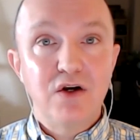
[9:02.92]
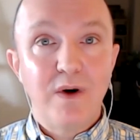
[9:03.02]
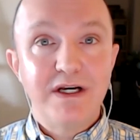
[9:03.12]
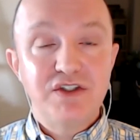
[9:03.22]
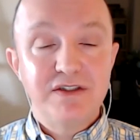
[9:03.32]

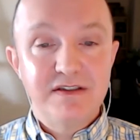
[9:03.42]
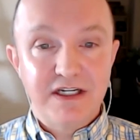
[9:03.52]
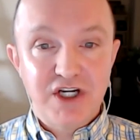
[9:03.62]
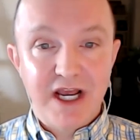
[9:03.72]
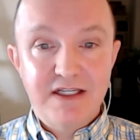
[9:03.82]
questions
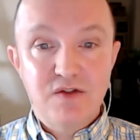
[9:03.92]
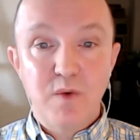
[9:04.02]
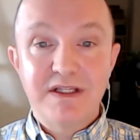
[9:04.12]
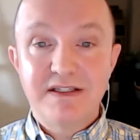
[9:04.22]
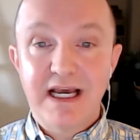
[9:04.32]
such as
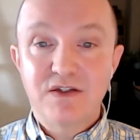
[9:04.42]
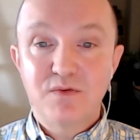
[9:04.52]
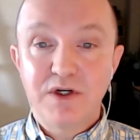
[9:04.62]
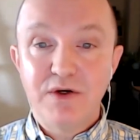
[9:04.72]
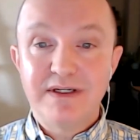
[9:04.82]
What sex
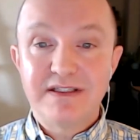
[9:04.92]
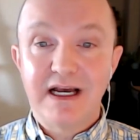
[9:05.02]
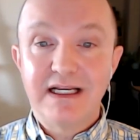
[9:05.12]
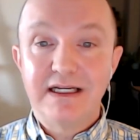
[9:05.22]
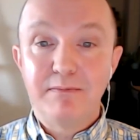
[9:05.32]
were you
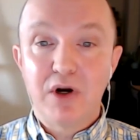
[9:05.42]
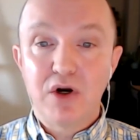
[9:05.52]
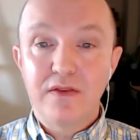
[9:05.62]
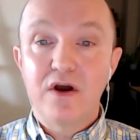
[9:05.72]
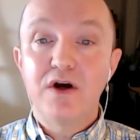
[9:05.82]
assigned at
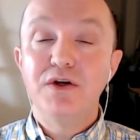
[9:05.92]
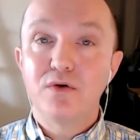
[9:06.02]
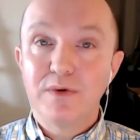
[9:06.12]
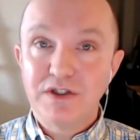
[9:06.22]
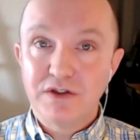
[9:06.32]
birth on
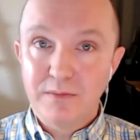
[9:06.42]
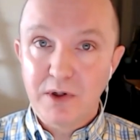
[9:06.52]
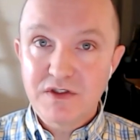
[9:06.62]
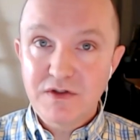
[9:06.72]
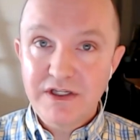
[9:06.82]
your original
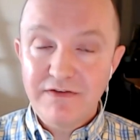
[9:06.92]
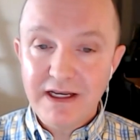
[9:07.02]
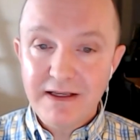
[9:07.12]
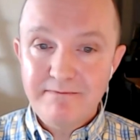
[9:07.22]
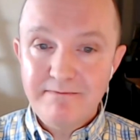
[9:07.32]
birth
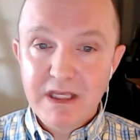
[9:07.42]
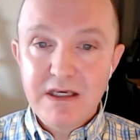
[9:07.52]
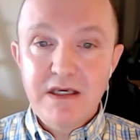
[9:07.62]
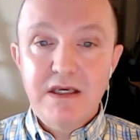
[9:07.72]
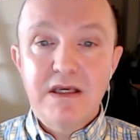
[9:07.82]
certificate?
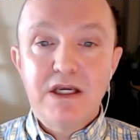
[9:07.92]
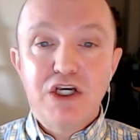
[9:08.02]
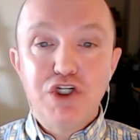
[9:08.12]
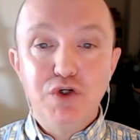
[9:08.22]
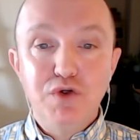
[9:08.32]

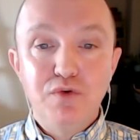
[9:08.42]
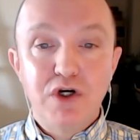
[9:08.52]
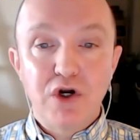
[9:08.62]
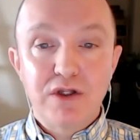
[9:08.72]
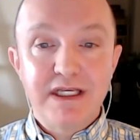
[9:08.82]
Do you
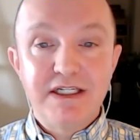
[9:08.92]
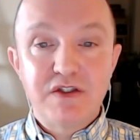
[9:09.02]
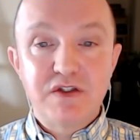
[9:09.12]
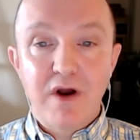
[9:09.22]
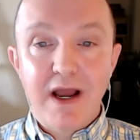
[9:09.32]
currently
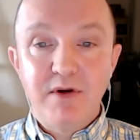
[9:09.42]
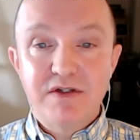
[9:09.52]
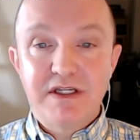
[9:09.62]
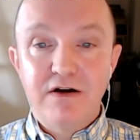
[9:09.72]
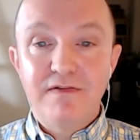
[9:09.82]
describe
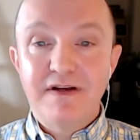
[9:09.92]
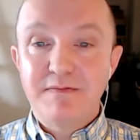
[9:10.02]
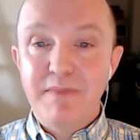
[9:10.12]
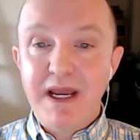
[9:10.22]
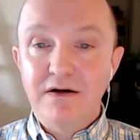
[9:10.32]
yourself as
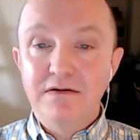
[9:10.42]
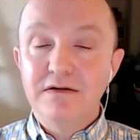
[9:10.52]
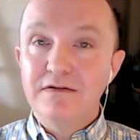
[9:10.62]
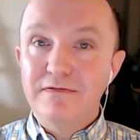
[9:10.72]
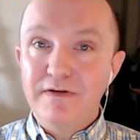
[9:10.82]
male,
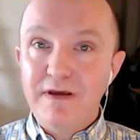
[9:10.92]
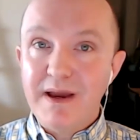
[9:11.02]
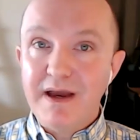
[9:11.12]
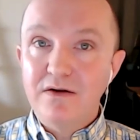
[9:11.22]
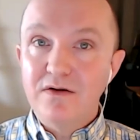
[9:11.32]

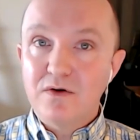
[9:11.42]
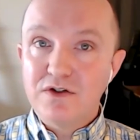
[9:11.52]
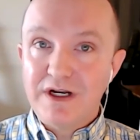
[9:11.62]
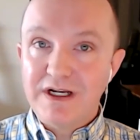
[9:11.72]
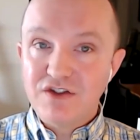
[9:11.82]
female, or
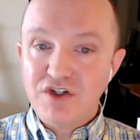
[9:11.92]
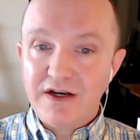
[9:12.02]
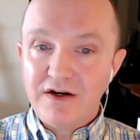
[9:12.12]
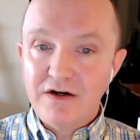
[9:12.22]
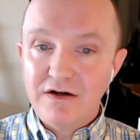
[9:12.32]

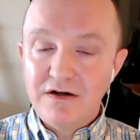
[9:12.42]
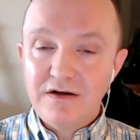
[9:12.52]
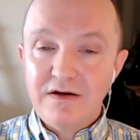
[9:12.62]
transgender?